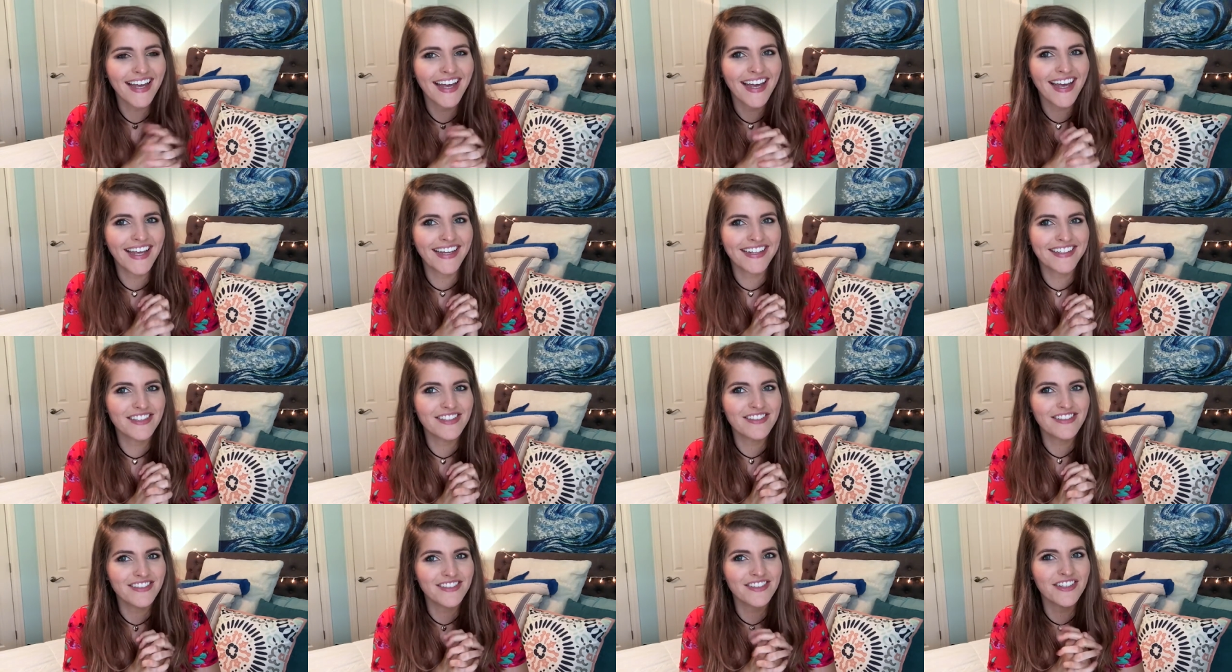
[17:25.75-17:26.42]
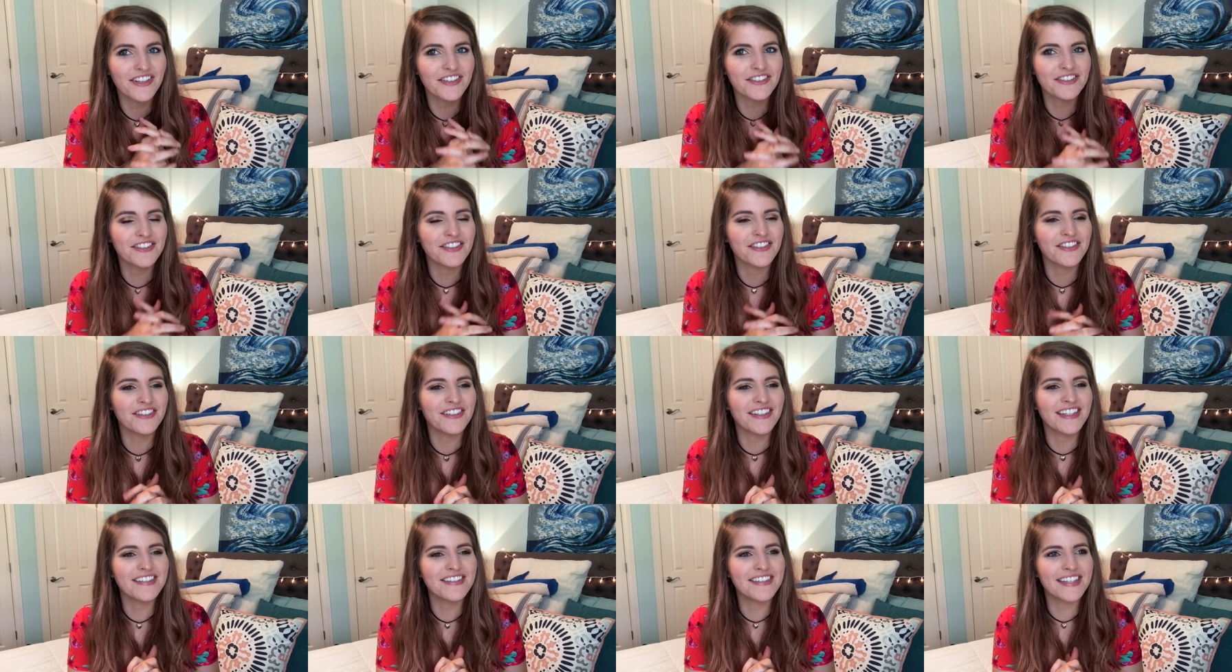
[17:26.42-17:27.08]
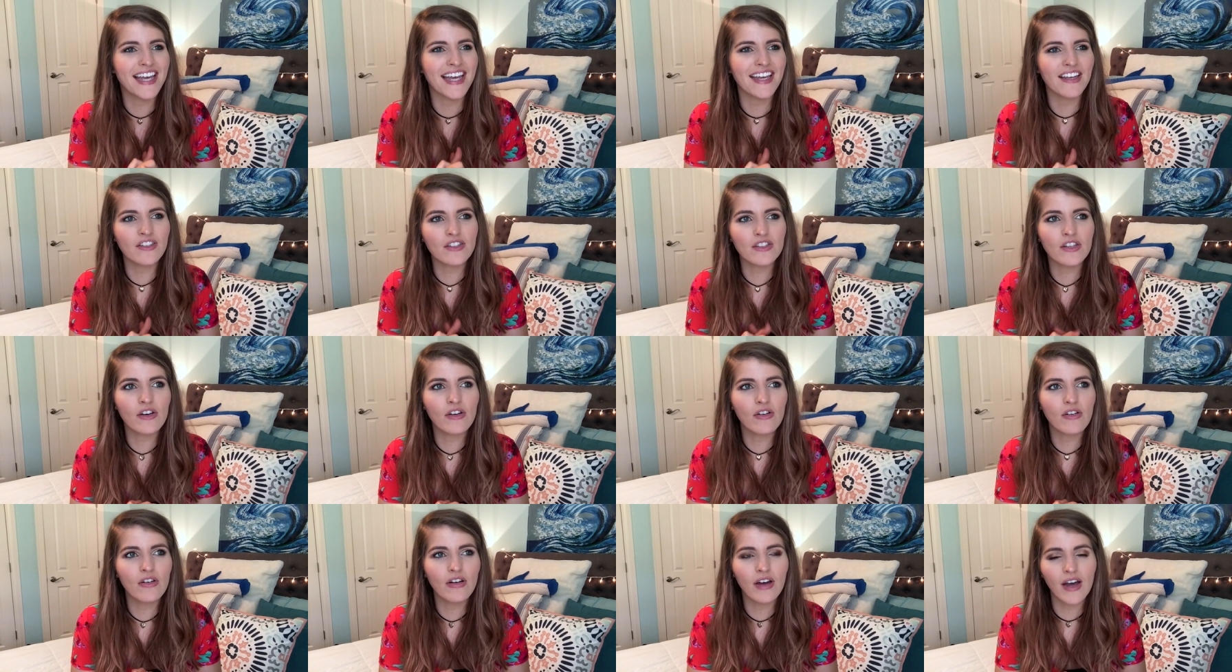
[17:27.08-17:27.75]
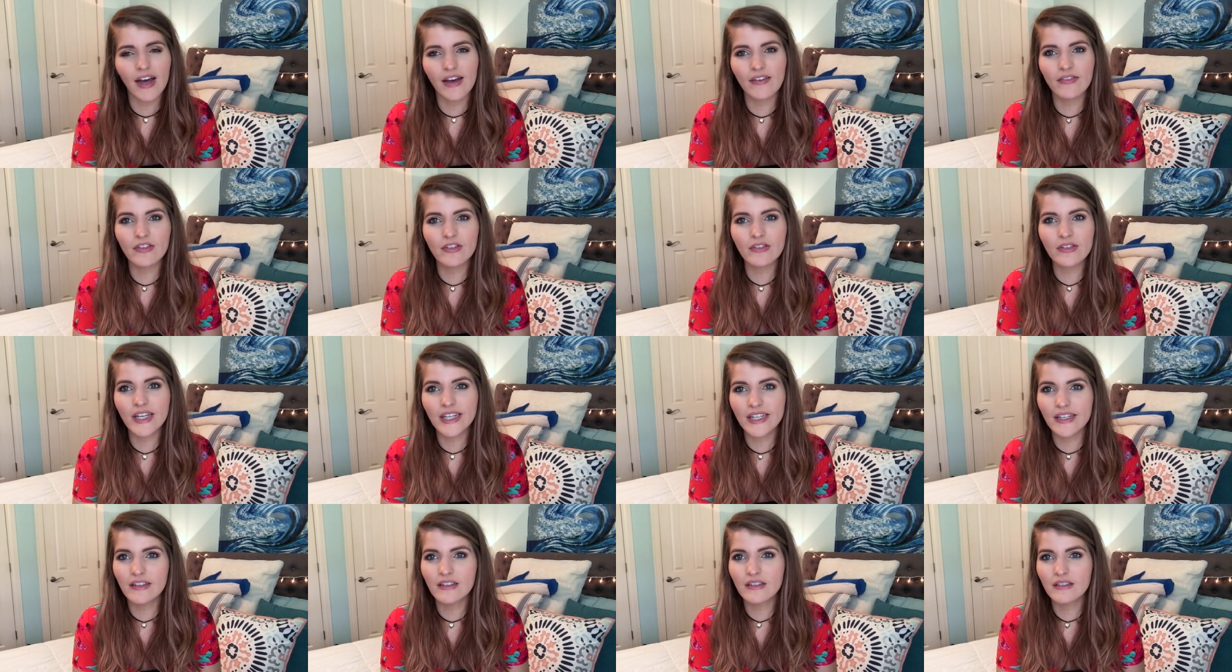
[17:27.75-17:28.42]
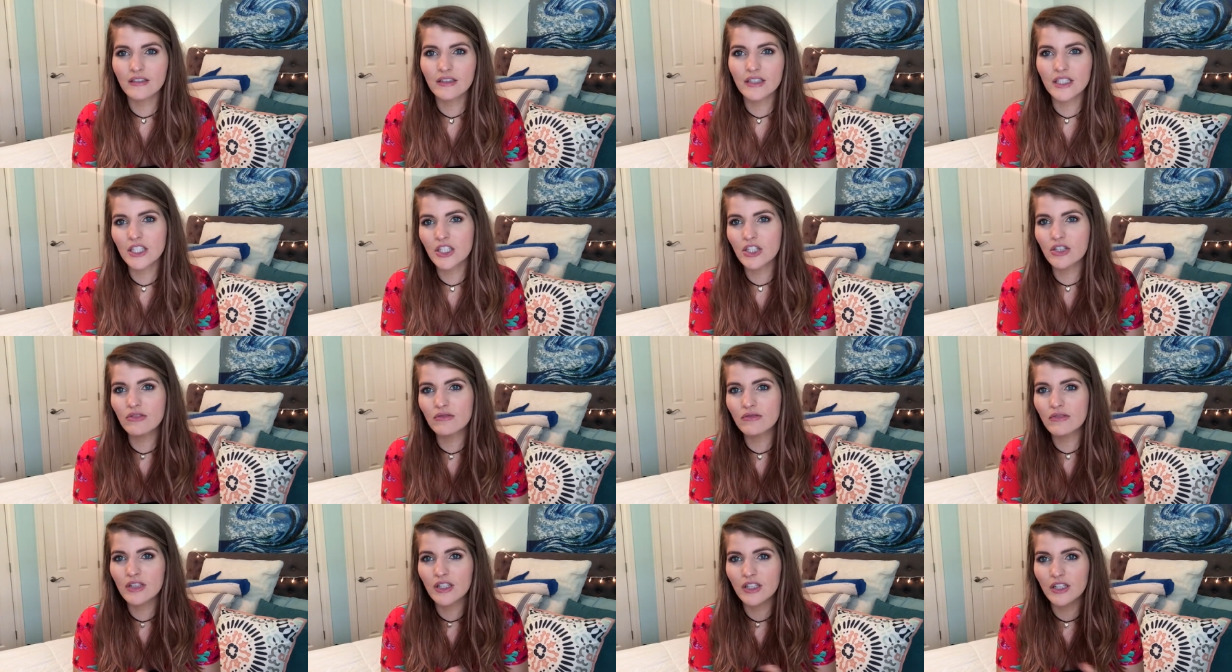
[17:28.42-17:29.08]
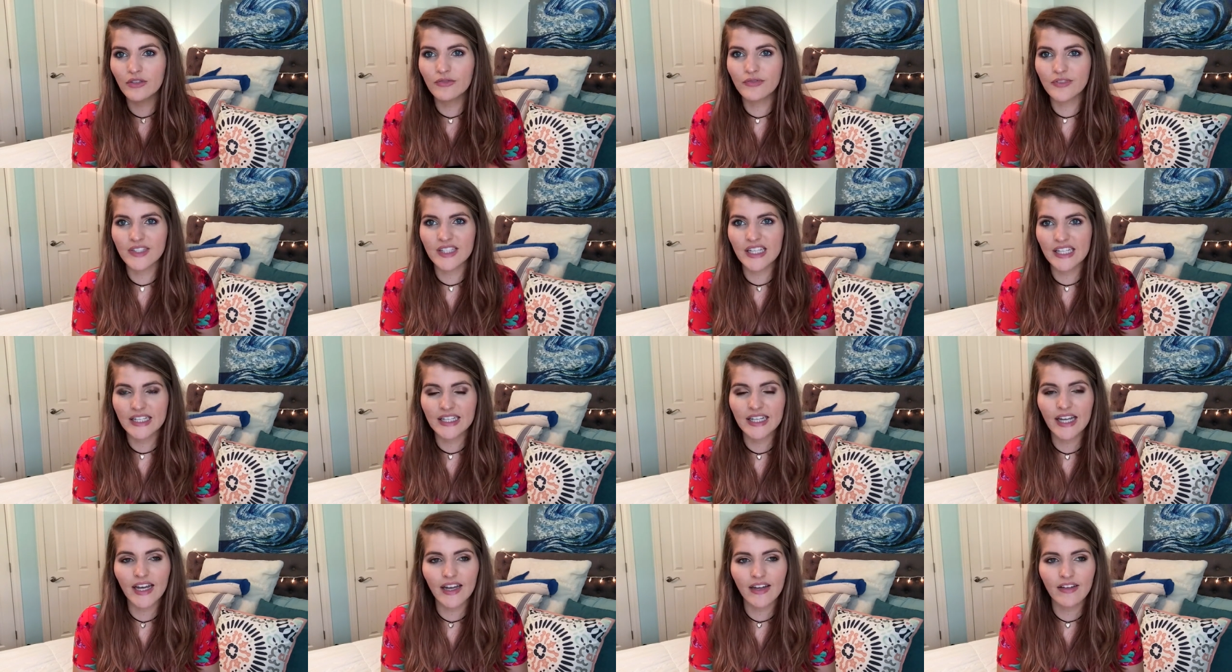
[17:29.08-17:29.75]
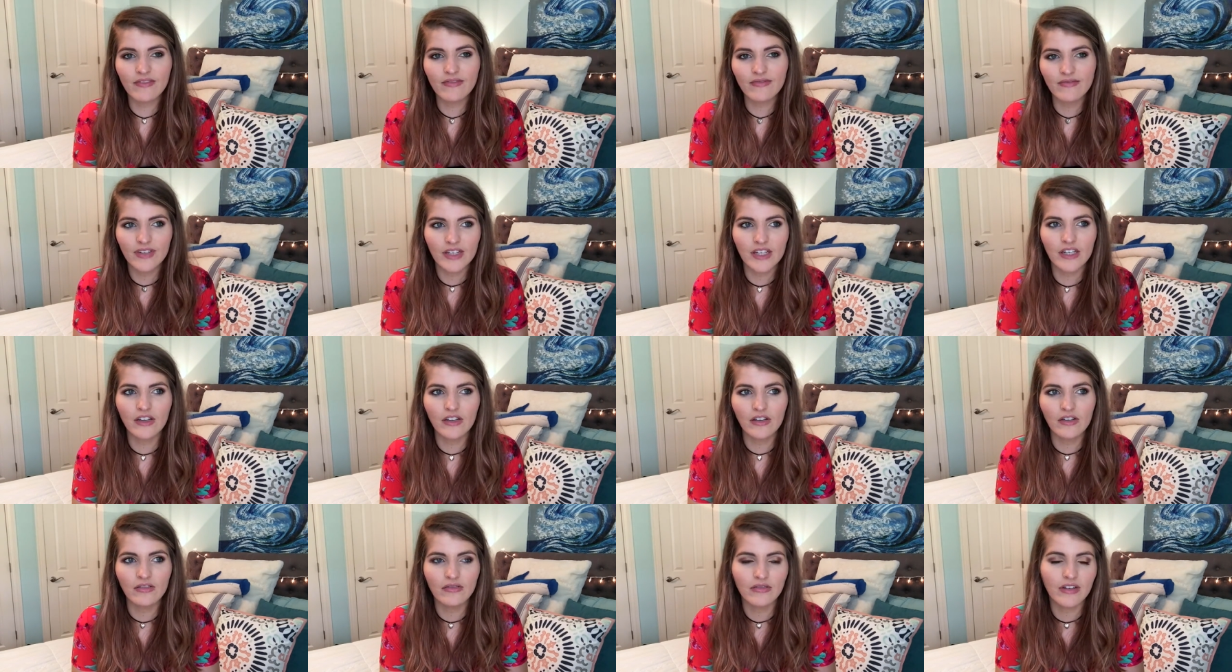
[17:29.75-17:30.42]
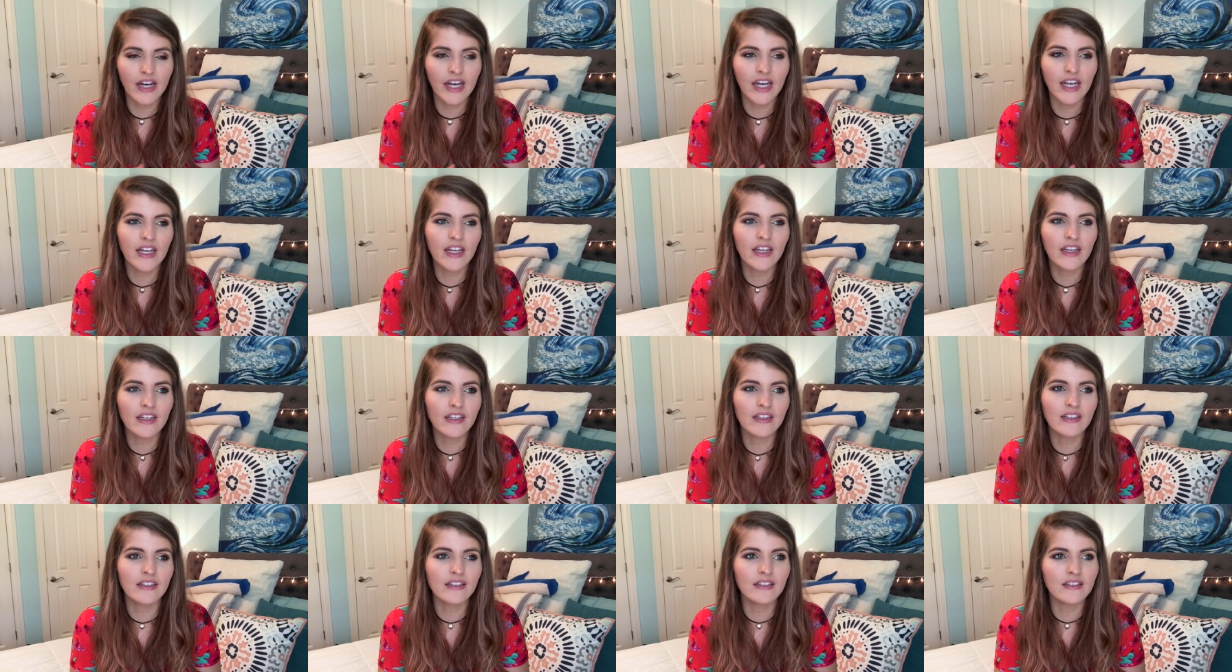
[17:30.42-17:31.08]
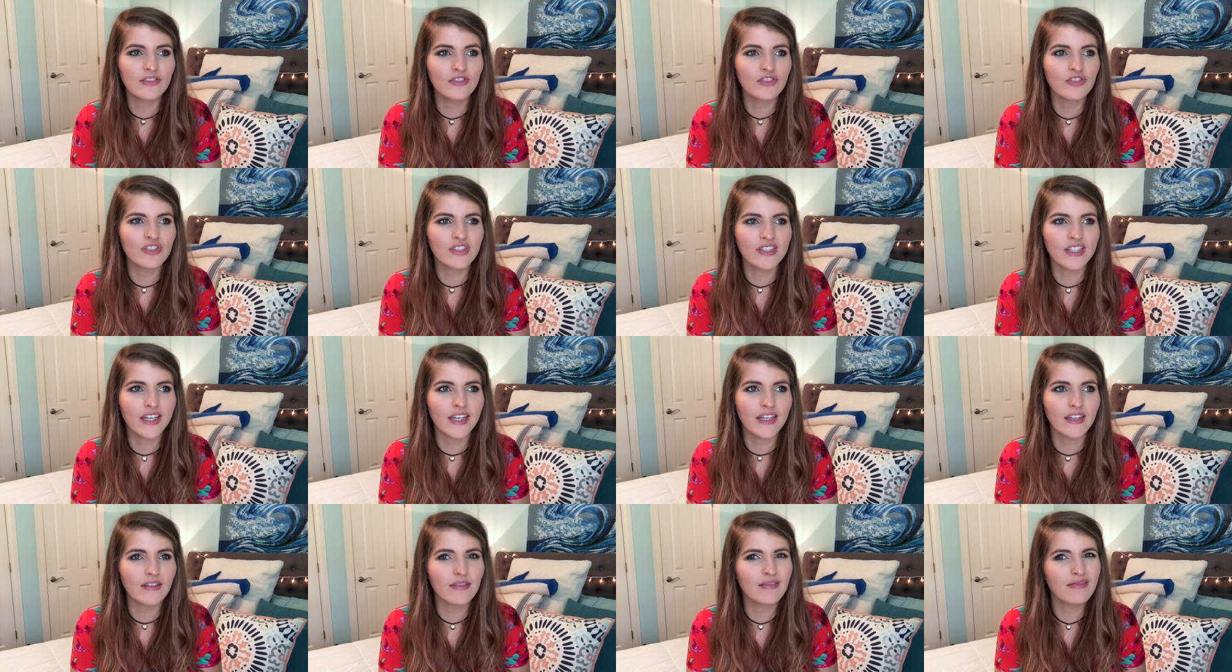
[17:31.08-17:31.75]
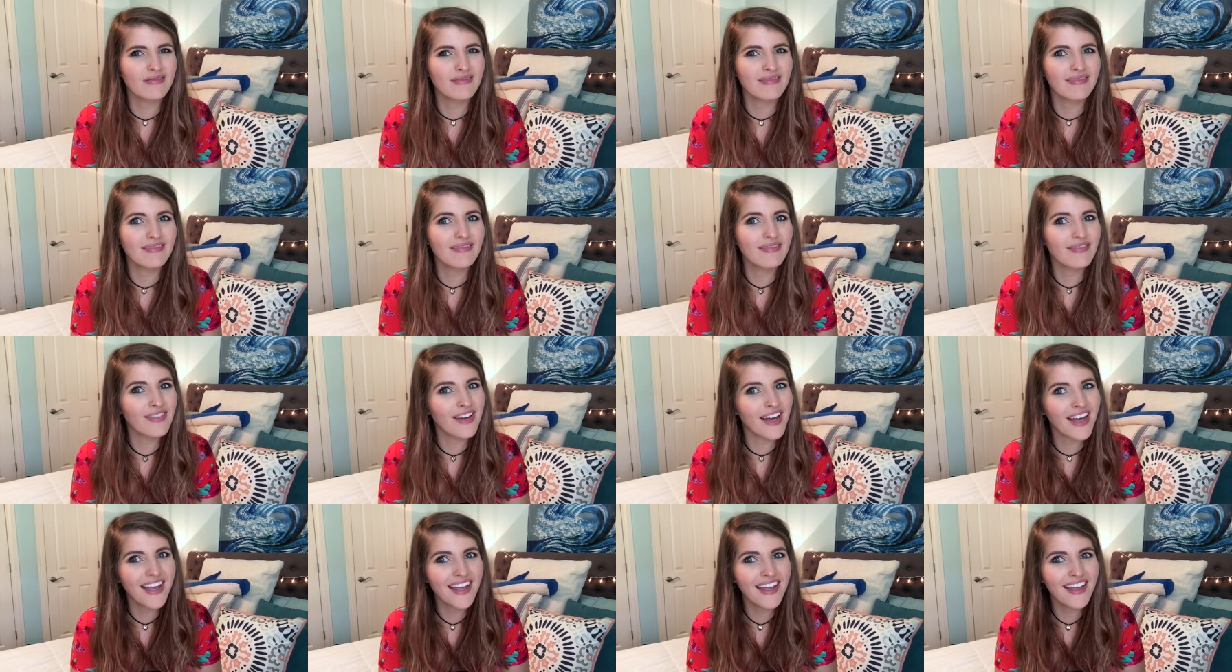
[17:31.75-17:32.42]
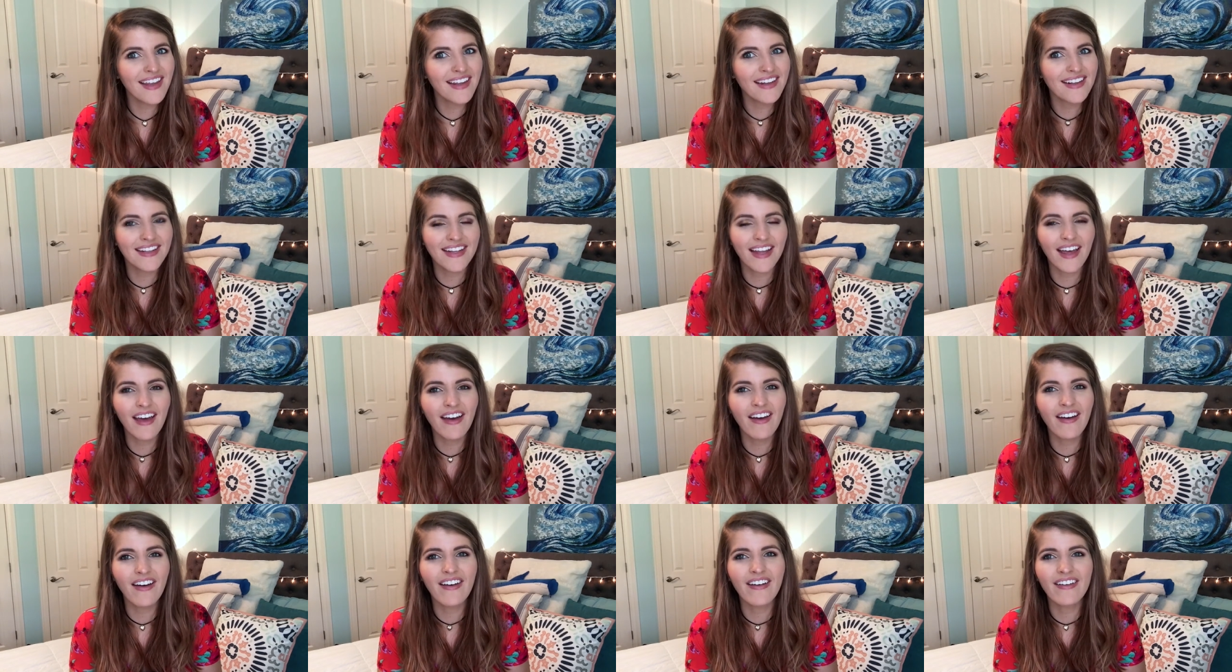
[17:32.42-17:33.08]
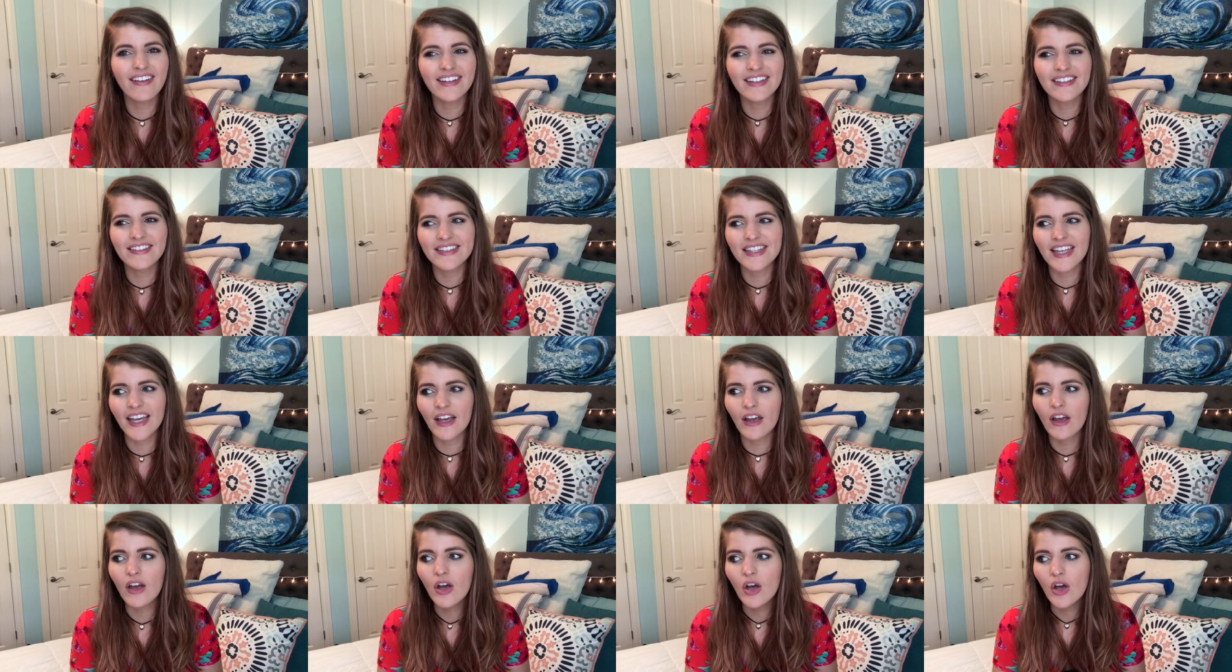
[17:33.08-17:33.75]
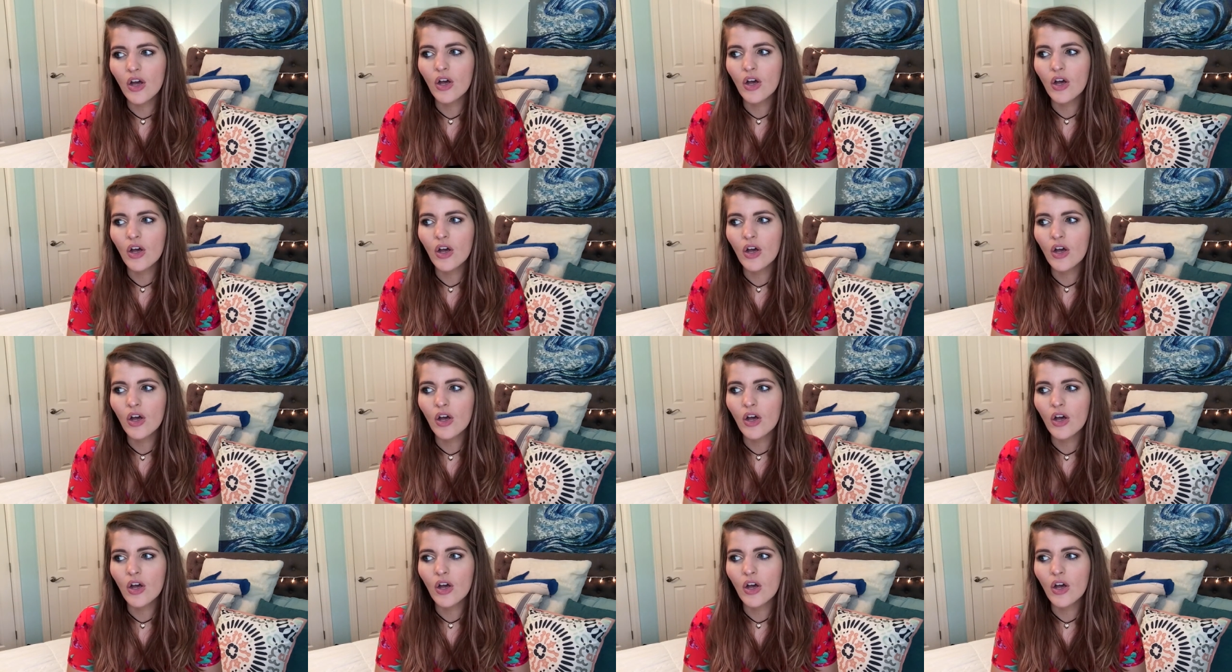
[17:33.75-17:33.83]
And JoJo, he's like, so have you like, you've seen that video, right? And she's like, what? No. And he's like,